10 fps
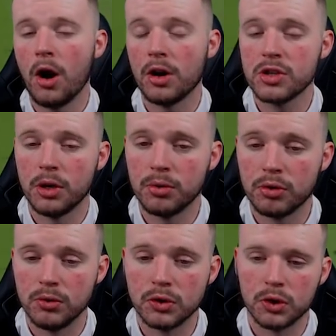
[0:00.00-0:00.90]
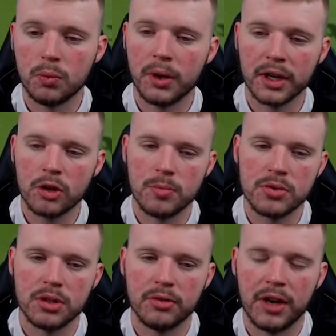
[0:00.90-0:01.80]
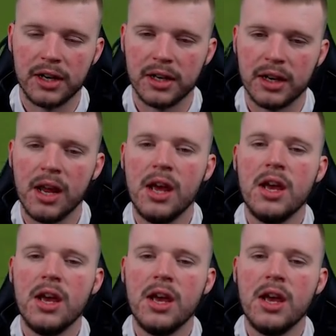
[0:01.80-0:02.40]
are so crucial when it comes to defending.